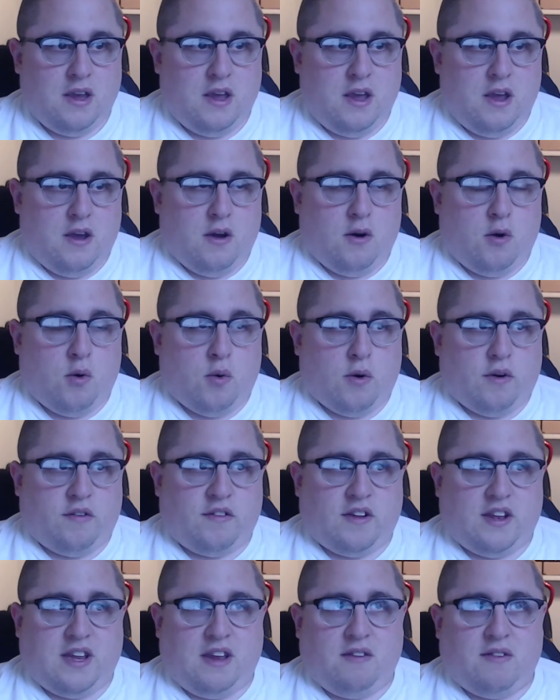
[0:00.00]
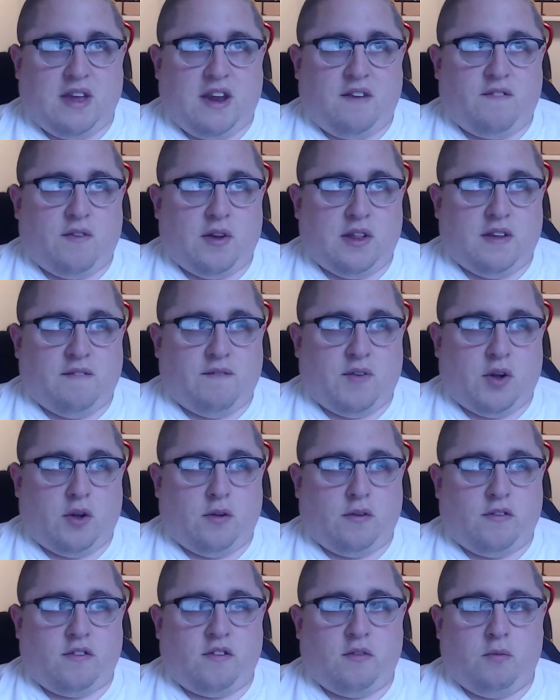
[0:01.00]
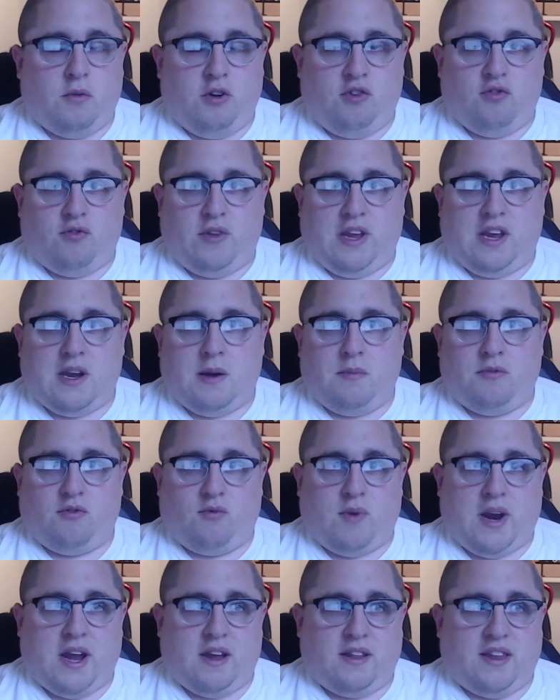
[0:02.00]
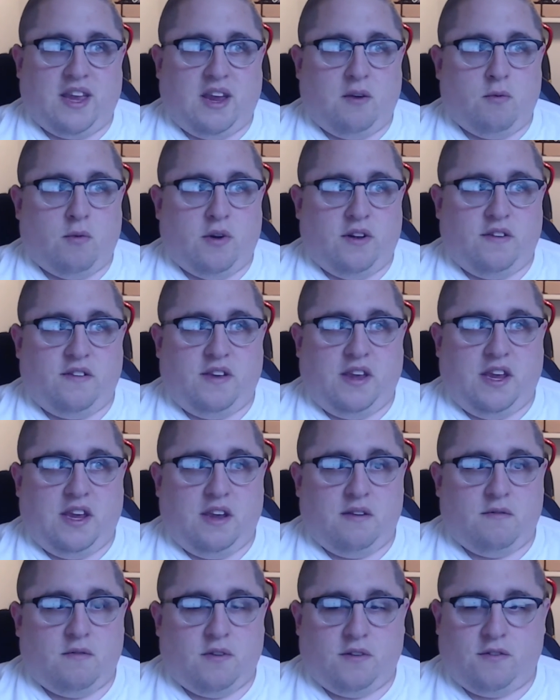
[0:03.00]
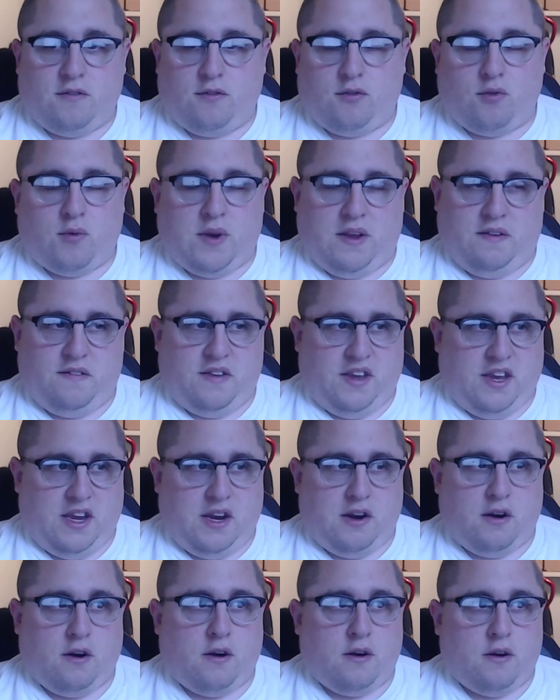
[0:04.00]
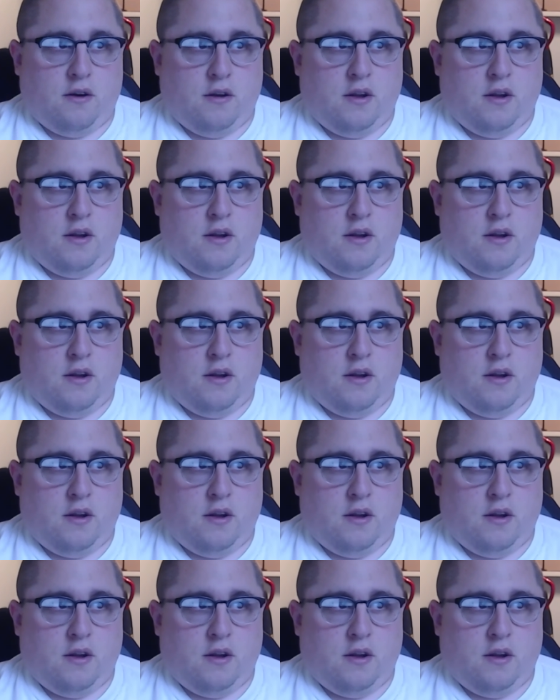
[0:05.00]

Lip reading: or something like From the Vaults, which only comes around like once or twice a year.